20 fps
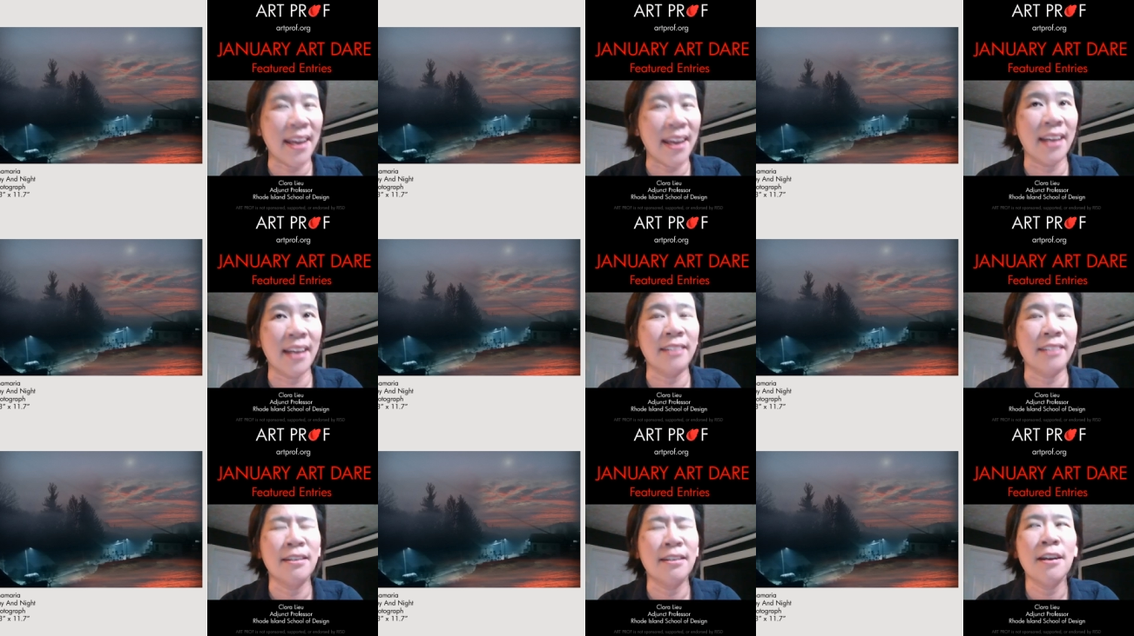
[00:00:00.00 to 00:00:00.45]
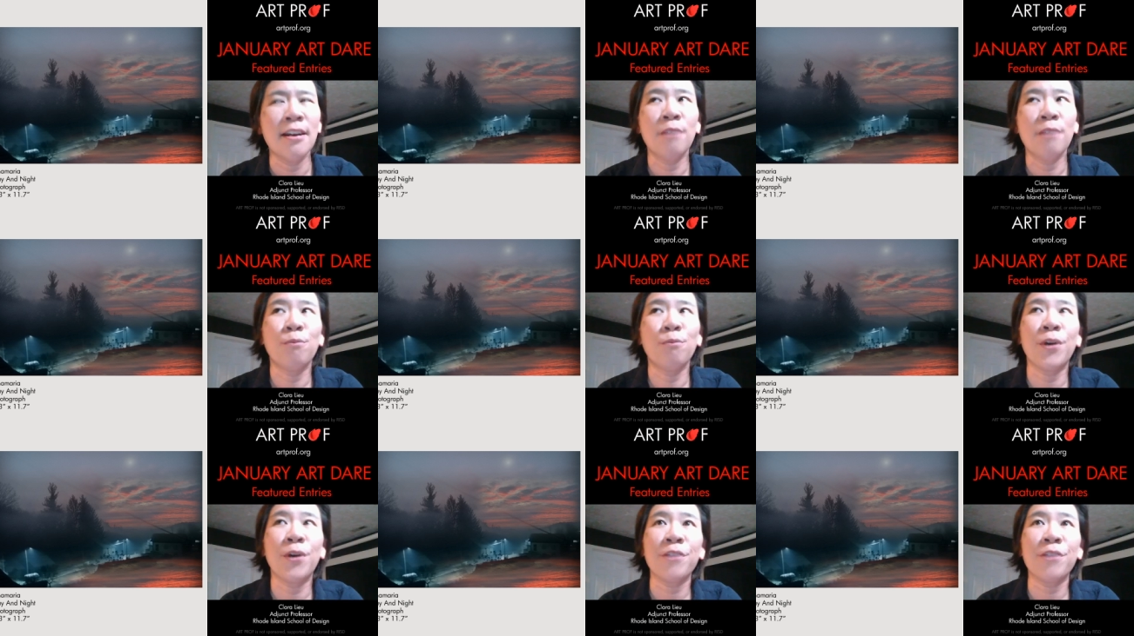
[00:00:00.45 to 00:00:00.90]
And
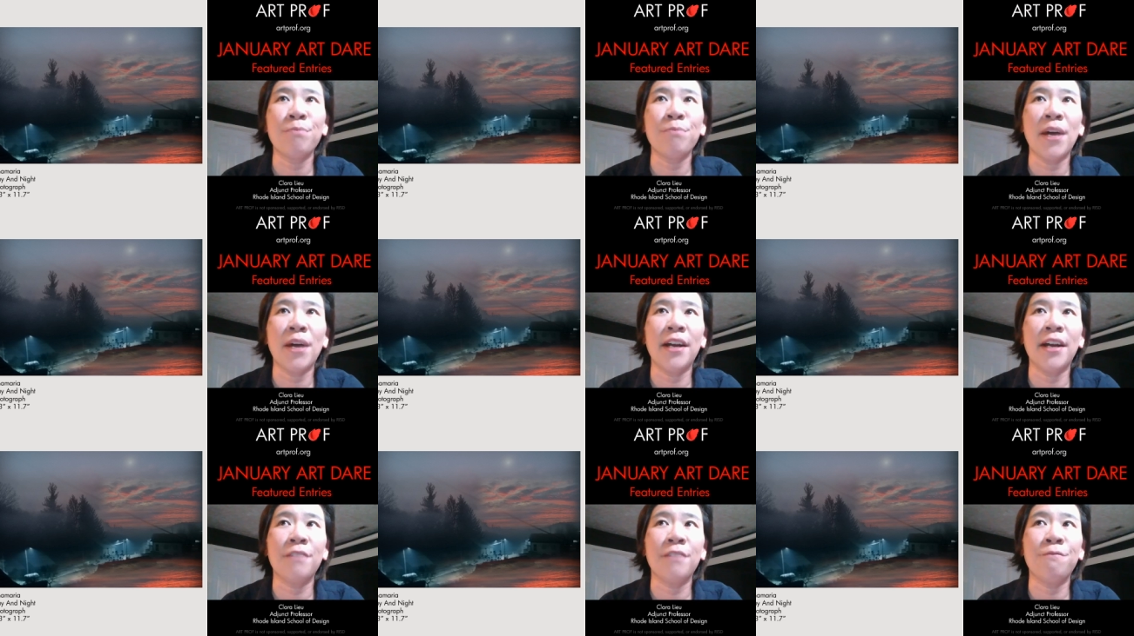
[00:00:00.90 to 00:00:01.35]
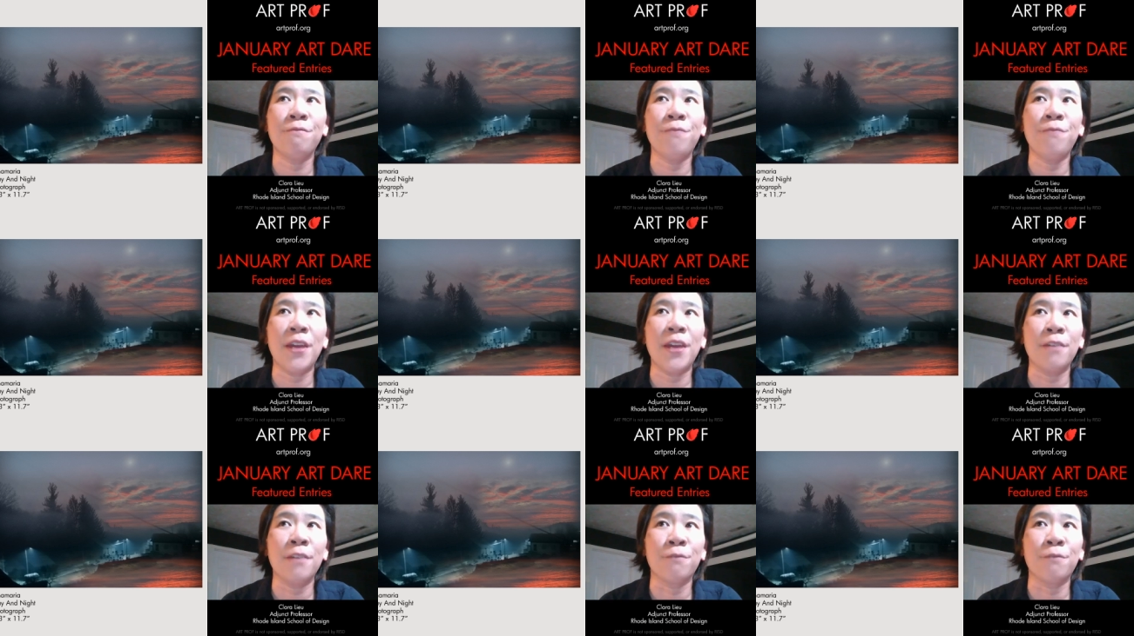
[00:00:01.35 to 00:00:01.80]
one of my
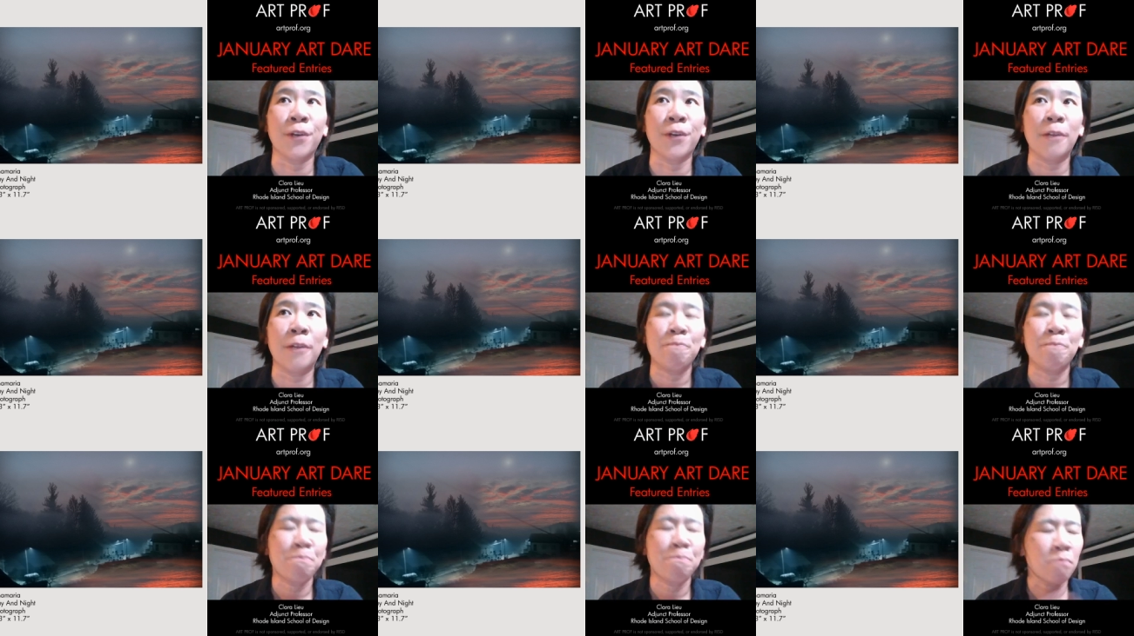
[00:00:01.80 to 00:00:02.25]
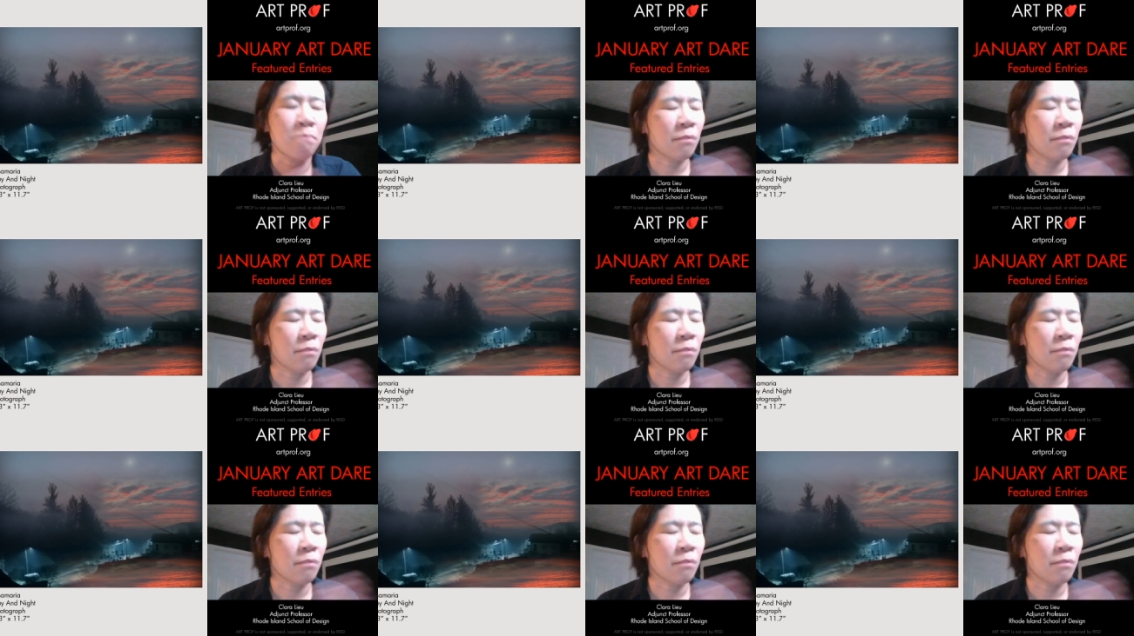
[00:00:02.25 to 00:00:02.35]
favorite